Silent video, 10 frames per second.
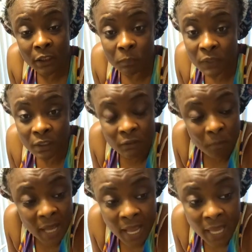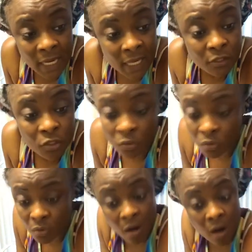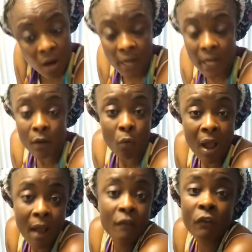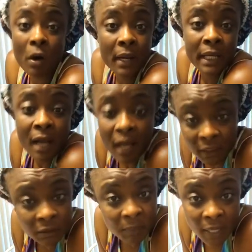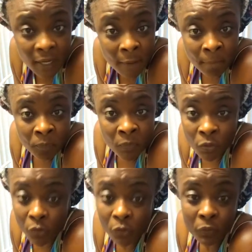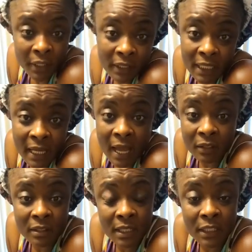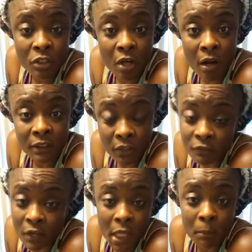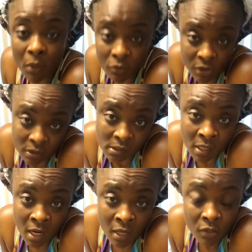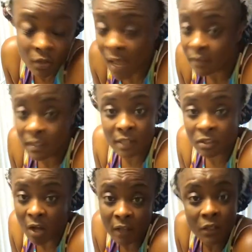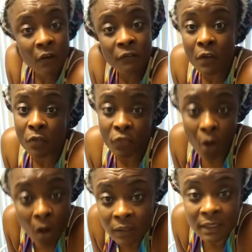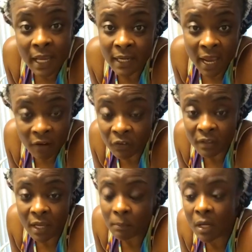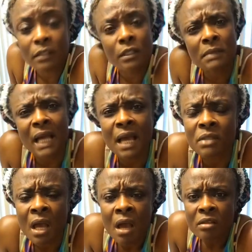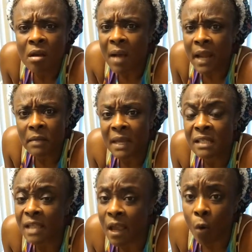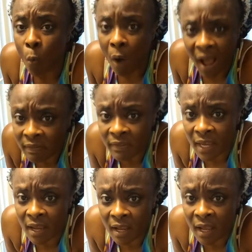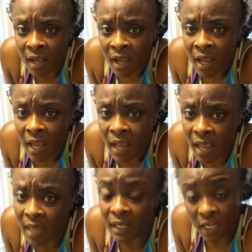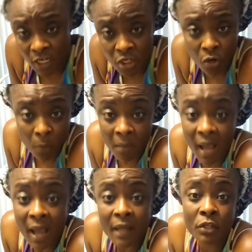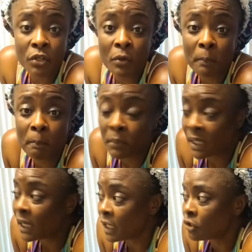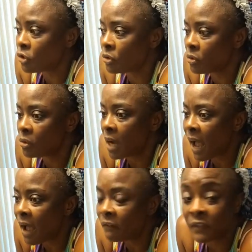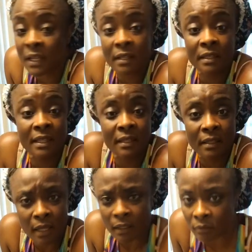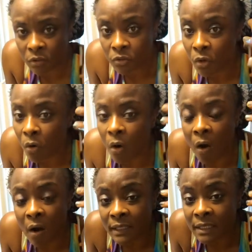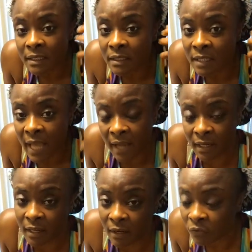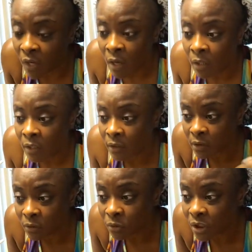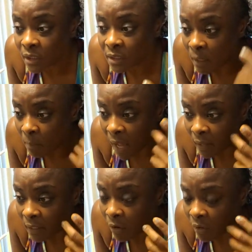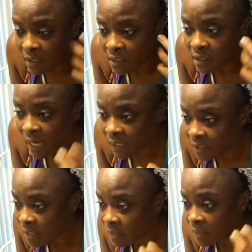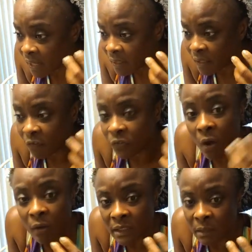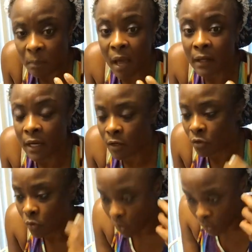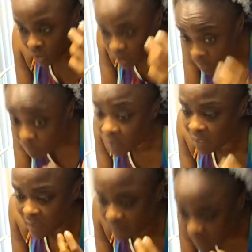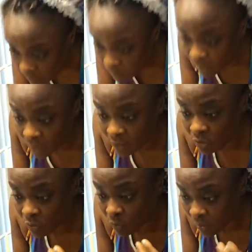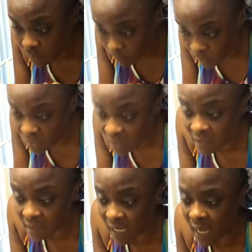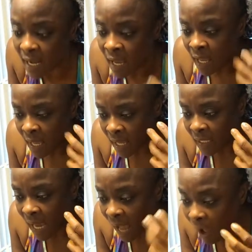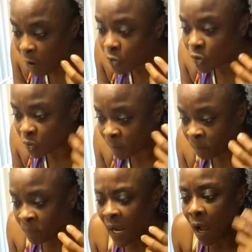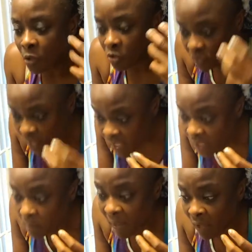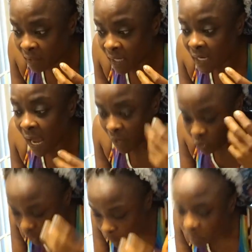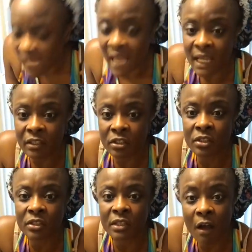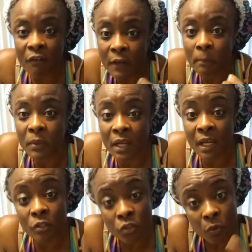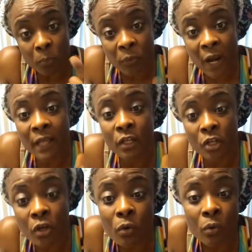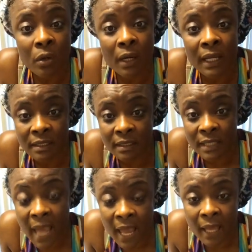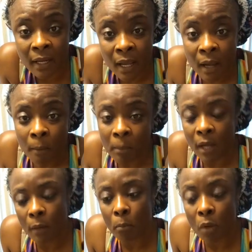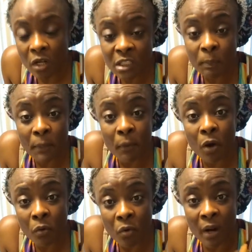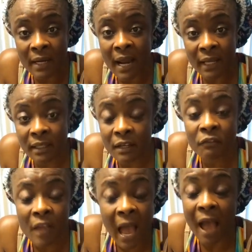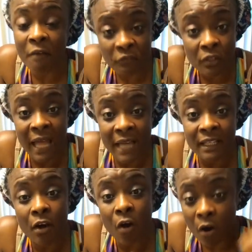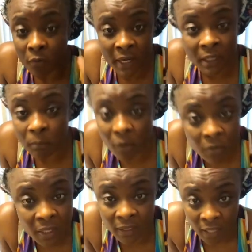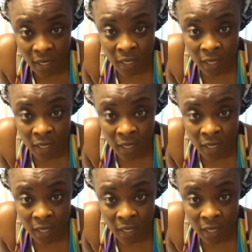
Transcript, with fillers: your peace of mind and you are a wife or a husband, you really got to take charge of your emotions. You got to take charge of your thoughts and everything because sometimes somebody may say one thing and in your mind you begin to have the, the you know all these negative conclusions about it, all these negative negative thoughts about it. You go deeper and deeper into what the person say and how you how you think about it, how you apply it to yourself, it begin to break you instead. But most people who are negative, that I feel like they are already broken.